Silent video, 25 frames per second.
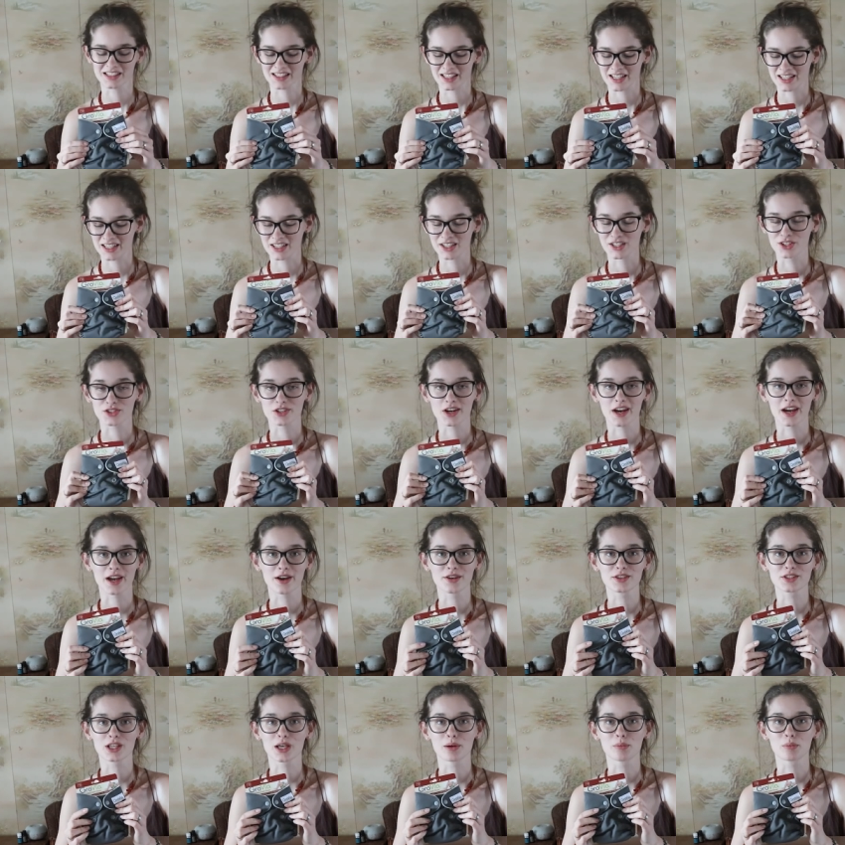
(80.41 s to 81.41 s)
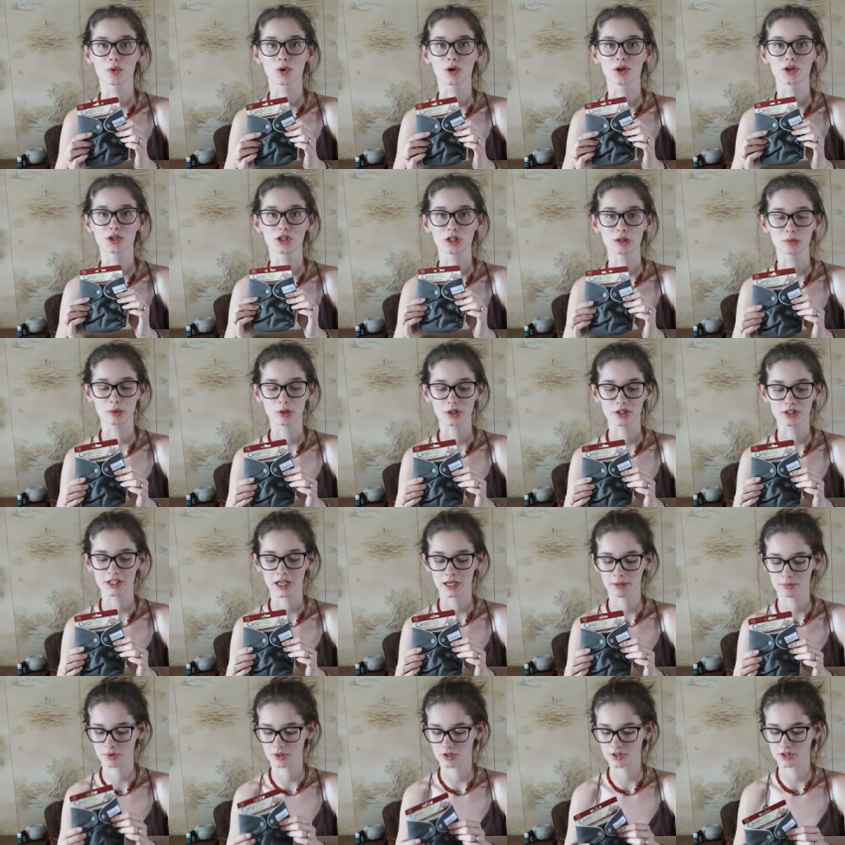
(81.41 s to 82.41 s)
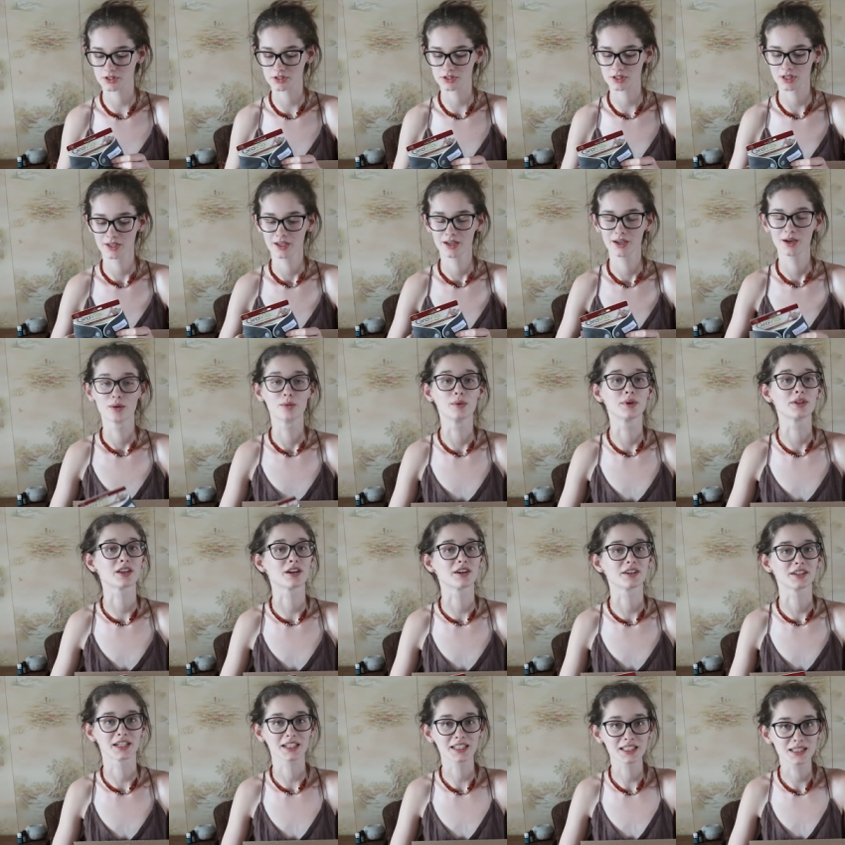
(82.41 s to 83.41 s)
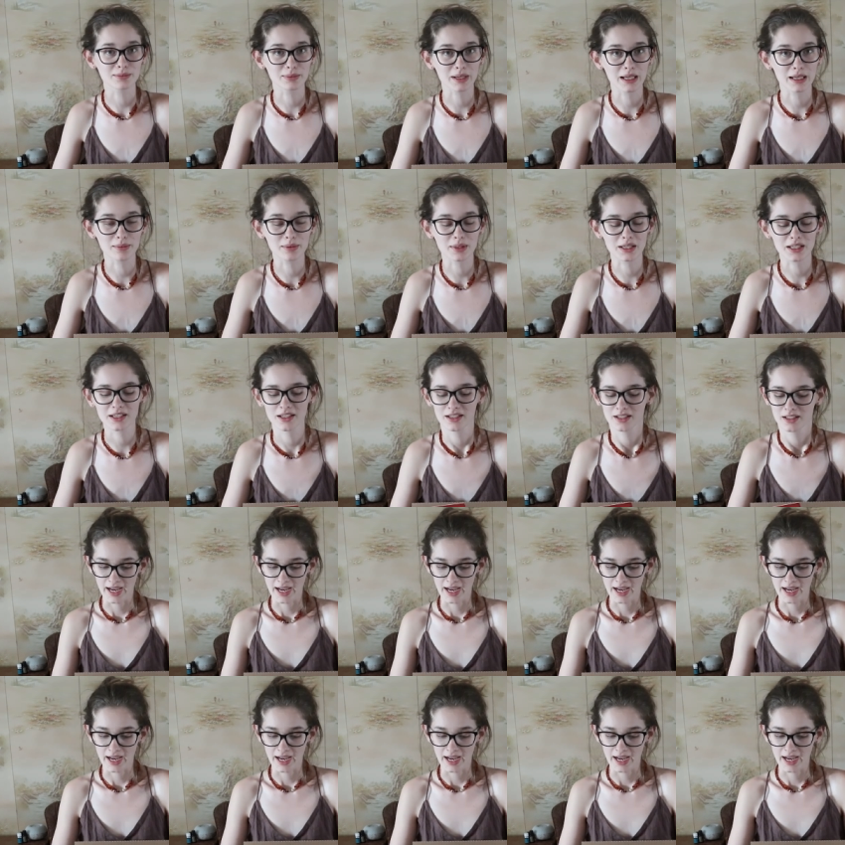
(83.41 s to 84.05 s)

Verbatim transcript: excited to try out some more newborn diapers with our next baby.